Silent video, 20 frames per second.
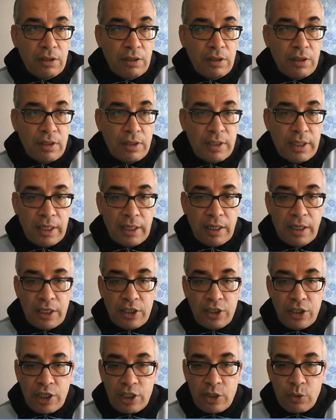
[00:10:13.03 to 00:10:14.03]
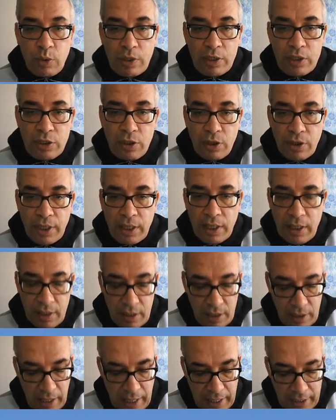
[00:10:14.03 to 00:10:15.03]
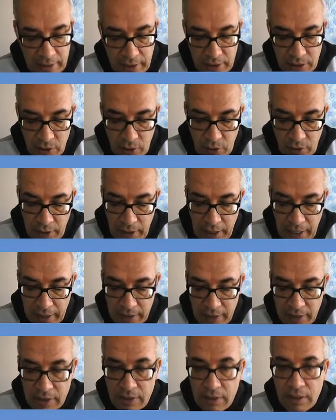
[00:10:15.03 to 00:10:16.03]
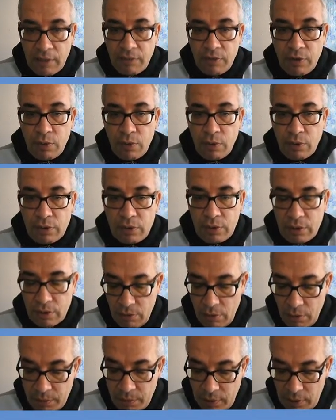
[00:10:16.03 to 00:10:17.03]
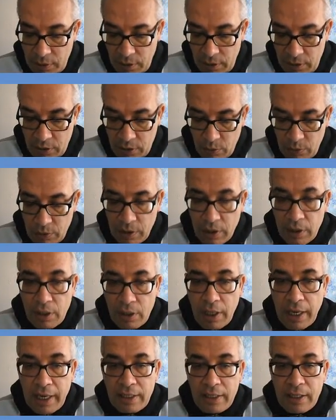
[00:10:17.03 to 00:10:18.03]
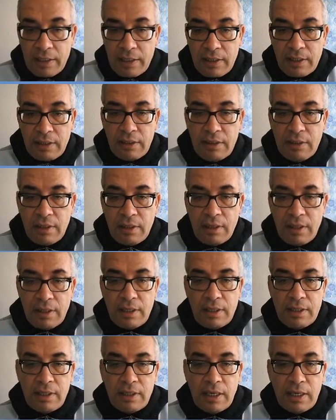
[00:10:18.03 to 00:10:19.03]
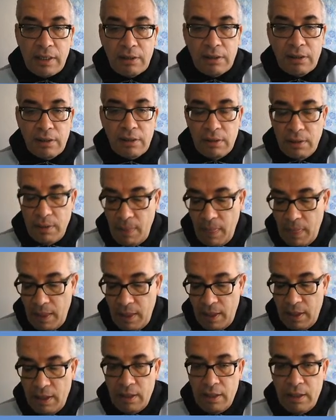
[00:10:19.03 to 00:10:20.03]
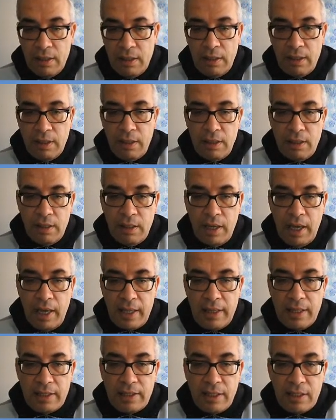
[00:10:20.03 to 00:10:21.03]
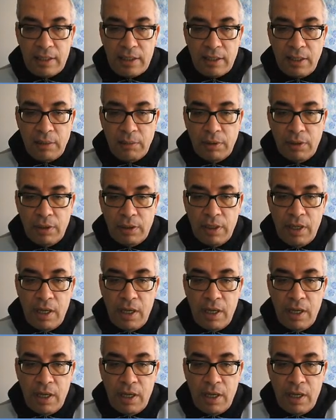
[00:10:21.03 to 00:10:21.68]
Single is just one, sorry, like this, only like this if you want. Oops, not this one here, like this. This is single and this is double.